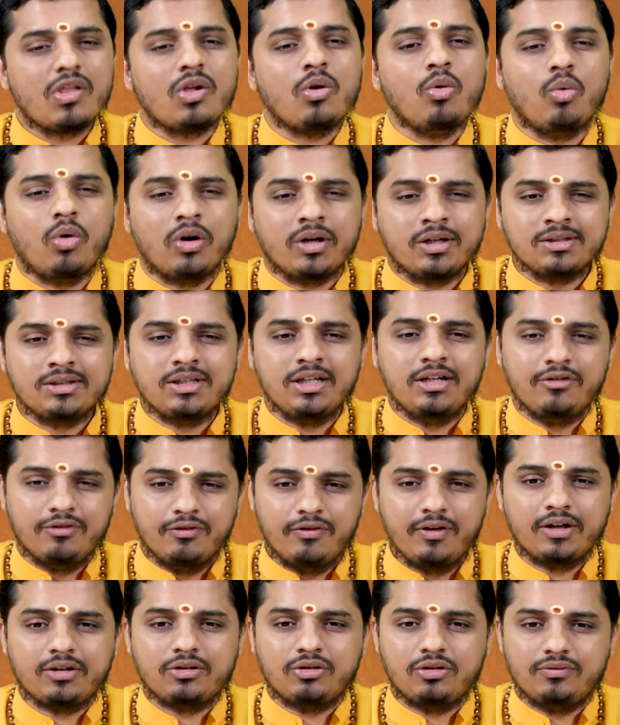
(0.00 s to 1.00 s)
What is the
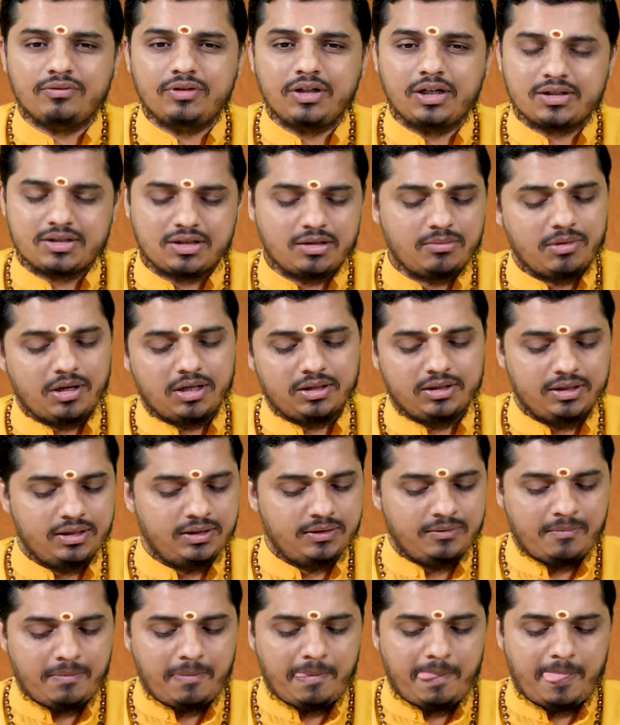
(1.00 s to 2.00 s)
effect of that samadhi?
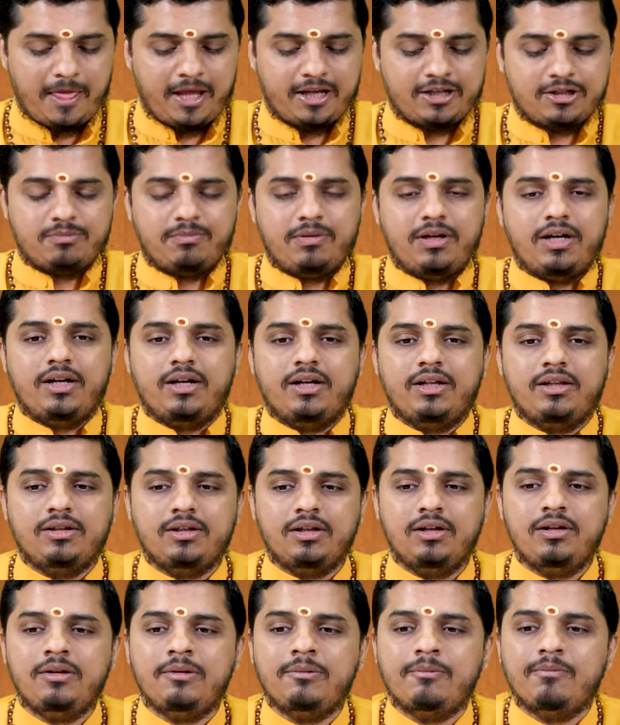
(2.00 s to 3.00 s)
Explained in
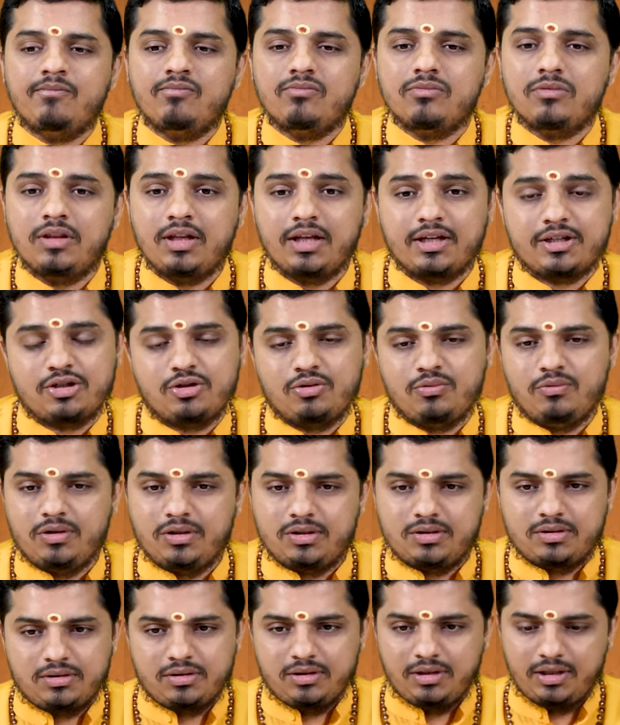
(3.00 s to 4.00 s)
the next
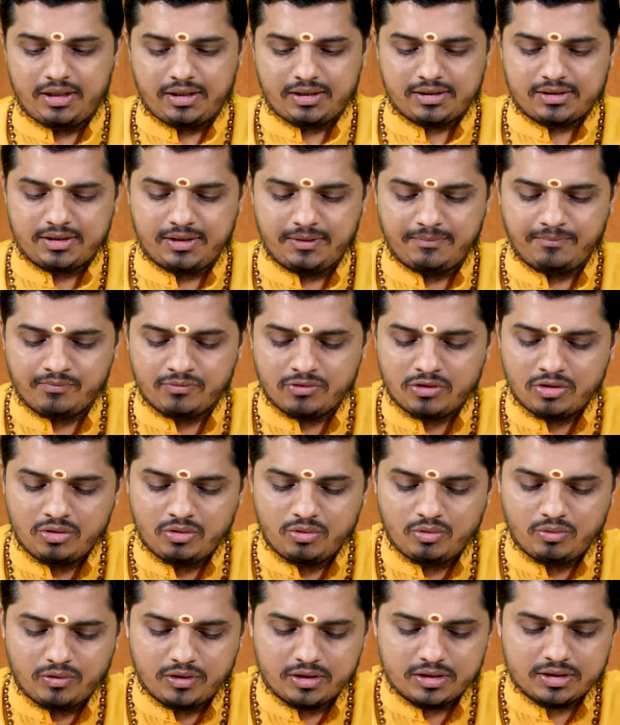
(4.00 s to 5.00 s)
verse. Let us see.
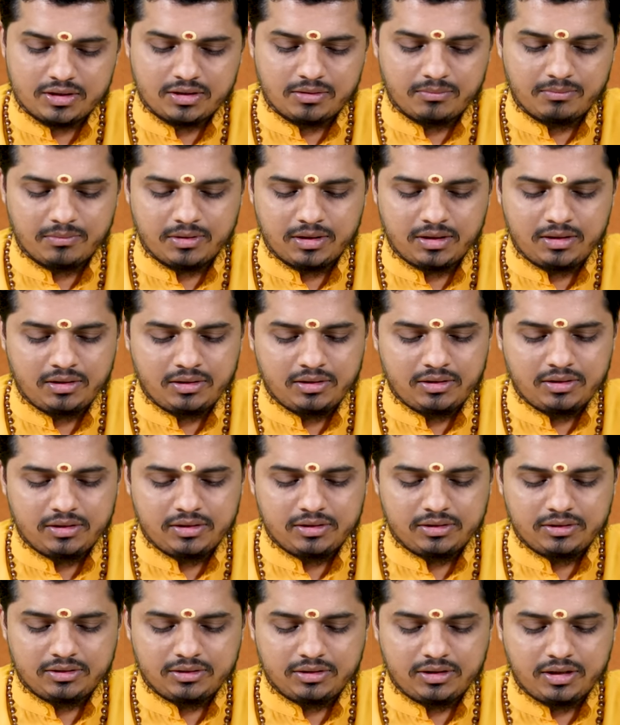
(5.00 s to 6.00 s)
Verse number
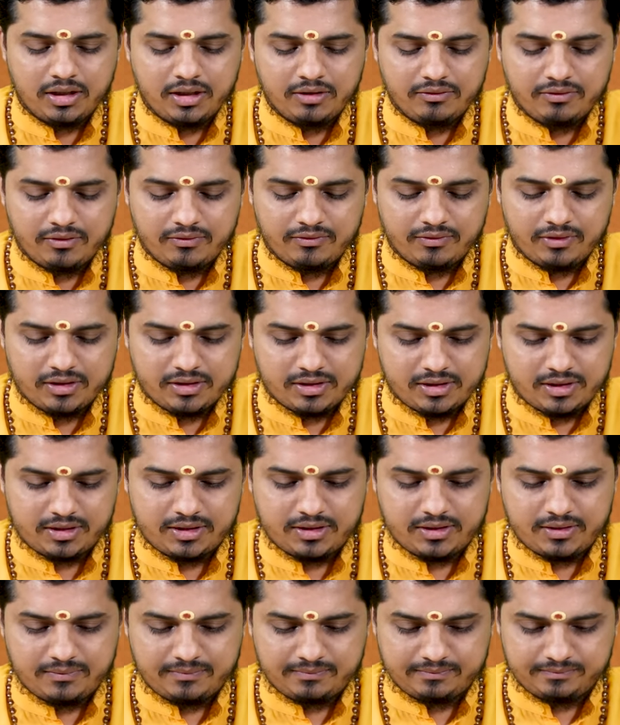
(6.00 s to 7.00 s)

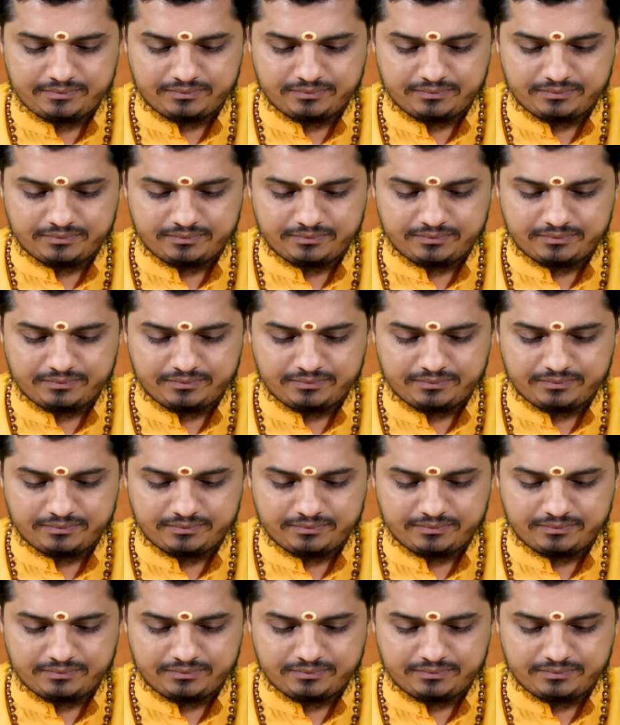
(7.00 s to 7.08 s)
356.